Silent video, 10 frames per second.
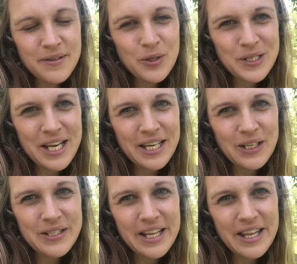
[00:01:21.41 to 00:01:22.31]
Not saying it
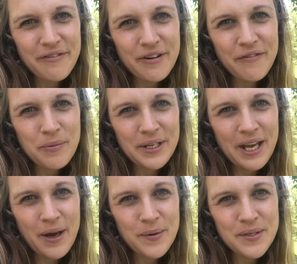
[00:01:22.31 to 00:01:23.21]
looks like that for everybody
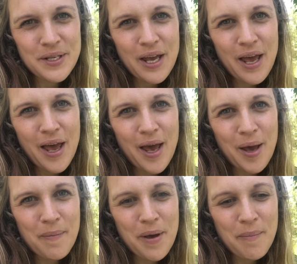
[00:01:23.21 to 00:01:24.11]
else,
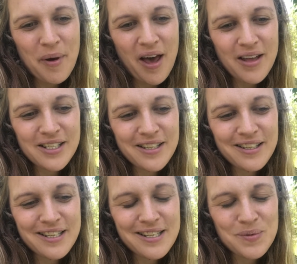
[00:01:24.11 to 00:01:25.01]
but
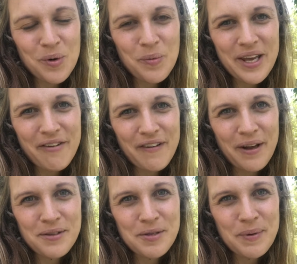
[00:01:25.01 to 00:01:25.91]
this is what we have
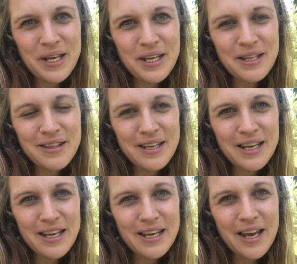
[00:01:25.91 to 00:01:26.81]
found to be
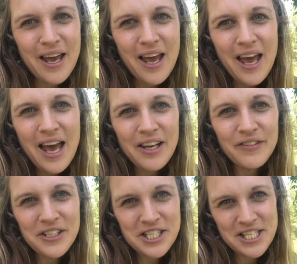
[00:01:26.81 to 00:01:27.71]
the
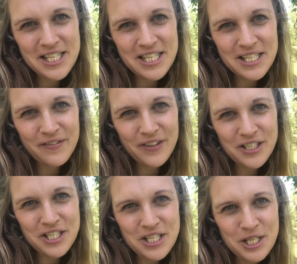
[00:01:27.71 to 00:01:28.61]
advantages and
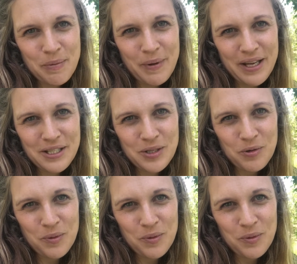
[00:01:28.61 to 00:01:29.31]
disadvantages compared to normal